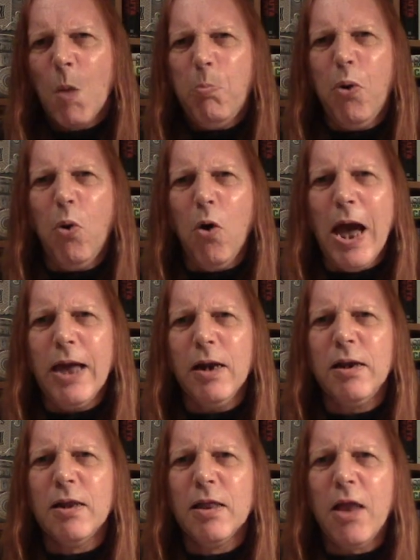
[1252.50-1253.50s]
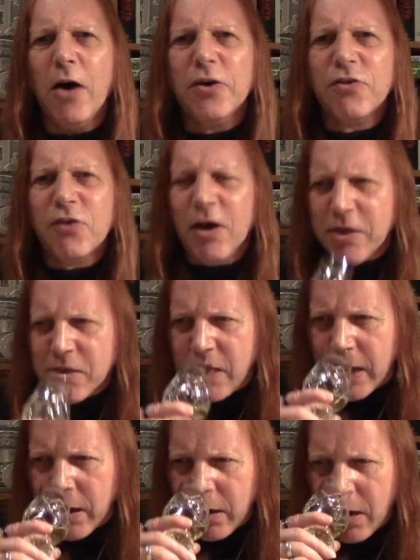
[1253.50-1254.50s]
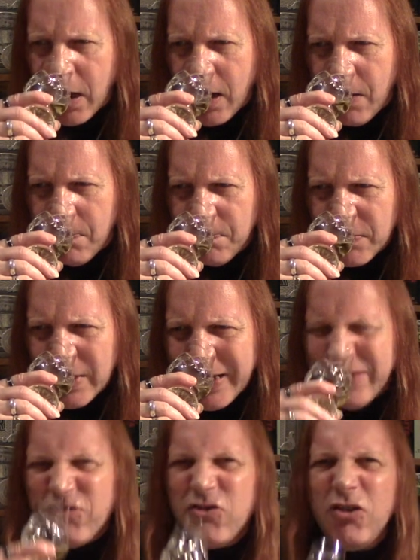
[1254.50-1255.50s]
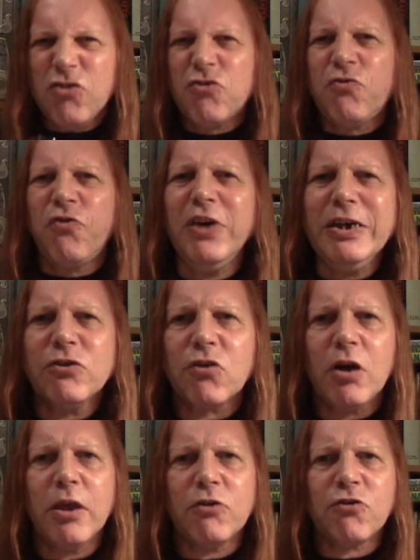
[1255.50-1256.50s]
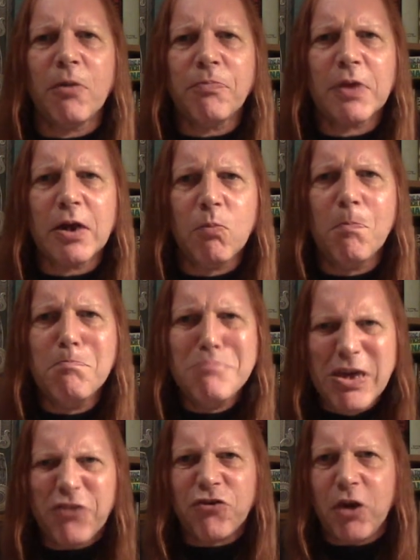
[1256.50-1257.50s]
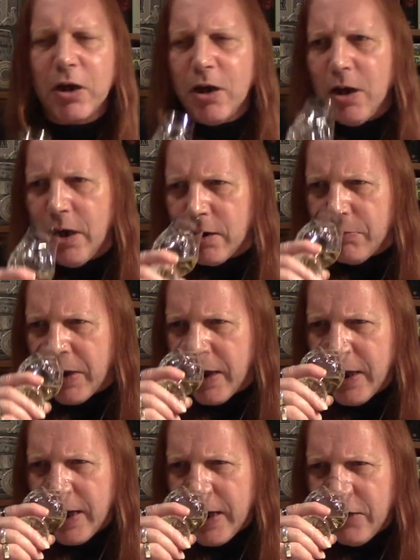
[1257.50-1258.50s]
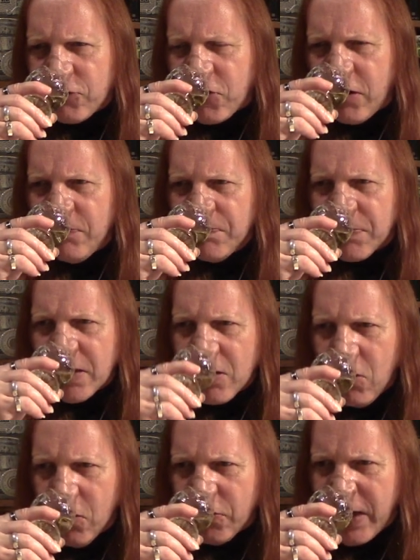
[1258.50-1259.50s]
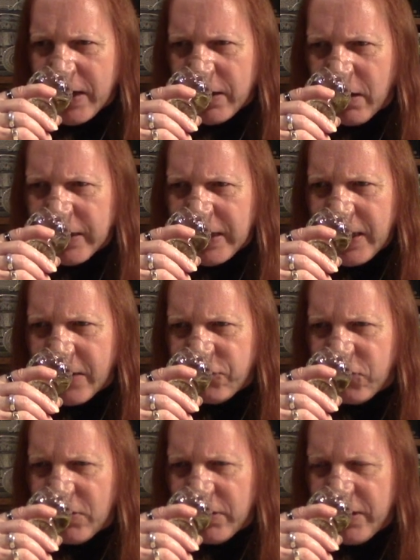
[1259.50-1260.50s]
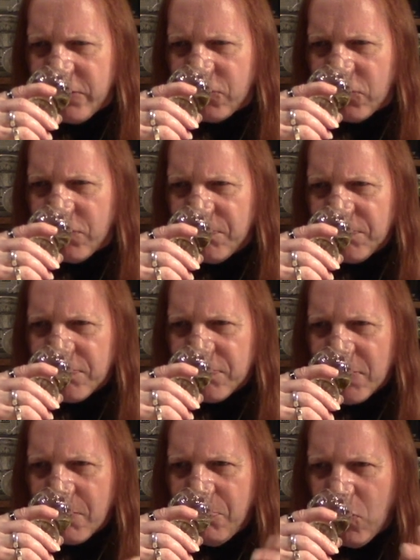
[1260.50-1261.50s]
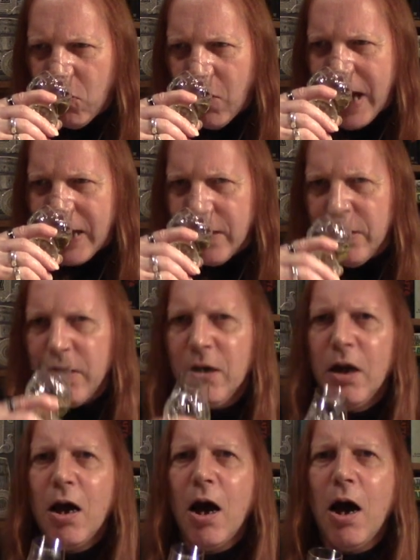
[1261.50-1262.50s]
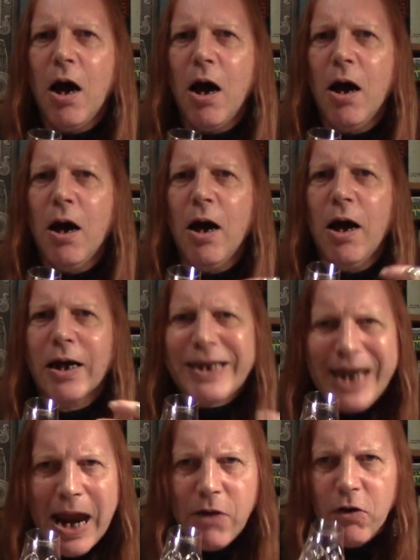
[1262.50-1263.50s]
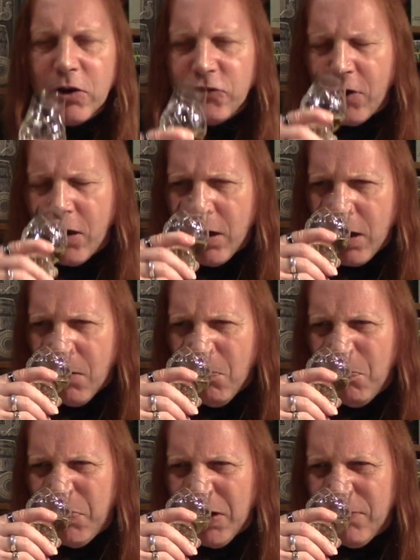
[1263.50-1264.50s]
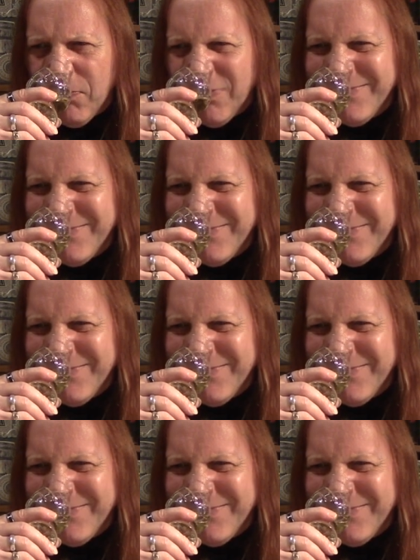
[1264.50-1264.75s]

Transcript: Port Ellen light, I think. Um, it just feels like there's something missing a little bit. It's kind of got that kind of classically sort of Port Ellen uh, character, but